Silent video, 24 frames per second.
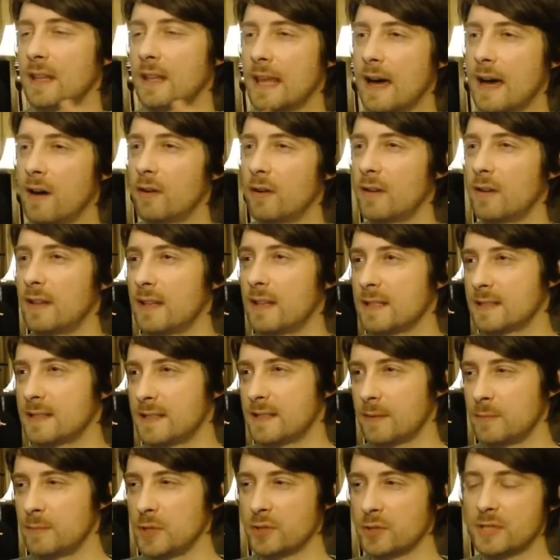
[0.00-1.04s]
Now, is
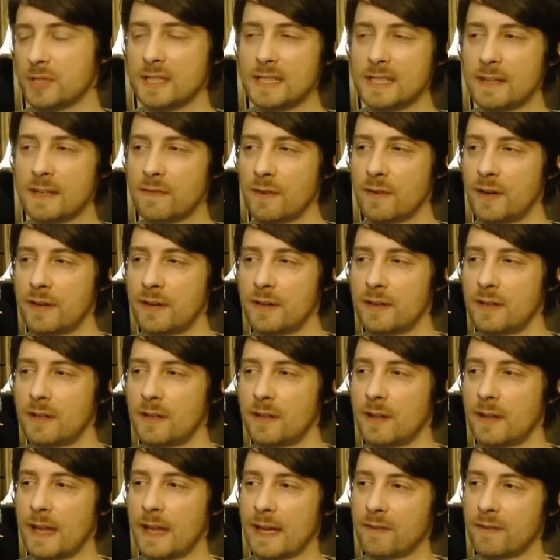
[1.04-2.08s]
the music different,
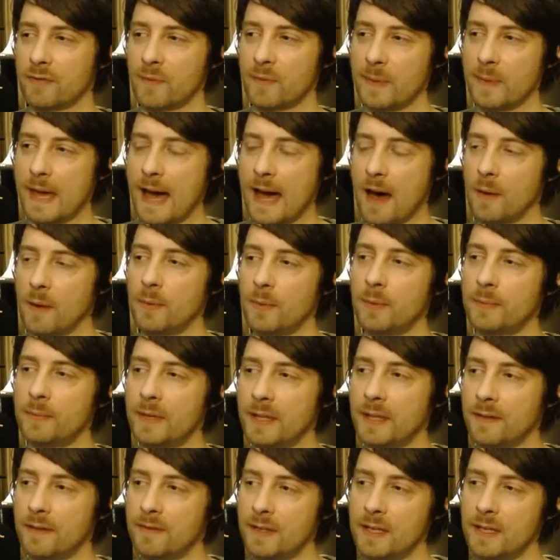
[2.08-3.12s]
like from the album
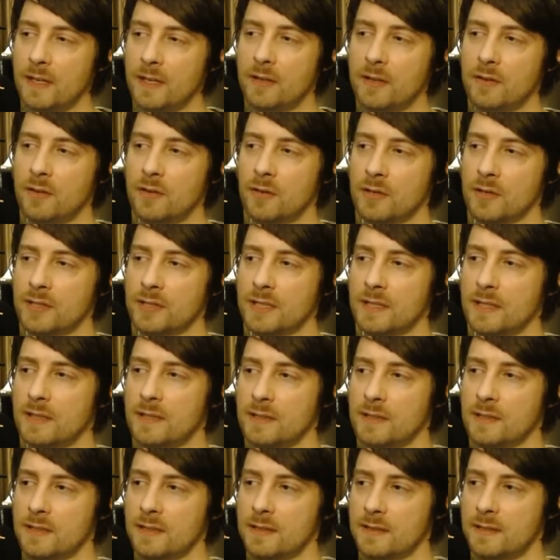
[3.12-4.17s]
and the video, or
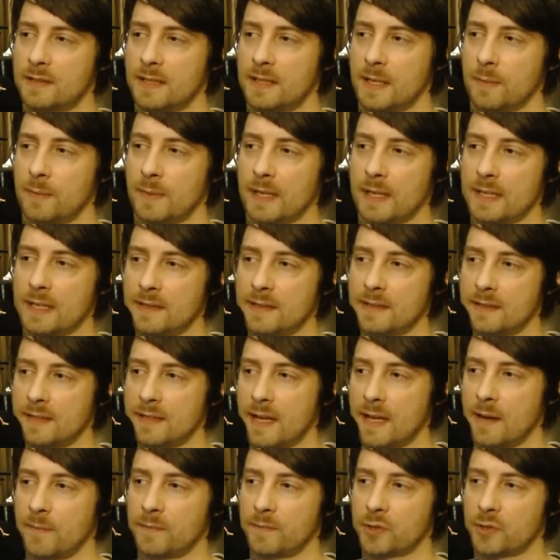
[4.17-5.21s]
does it seem like it's the
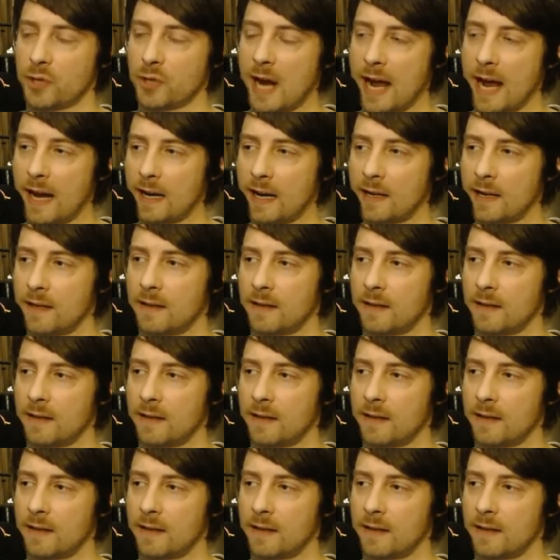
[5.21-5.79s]
same track?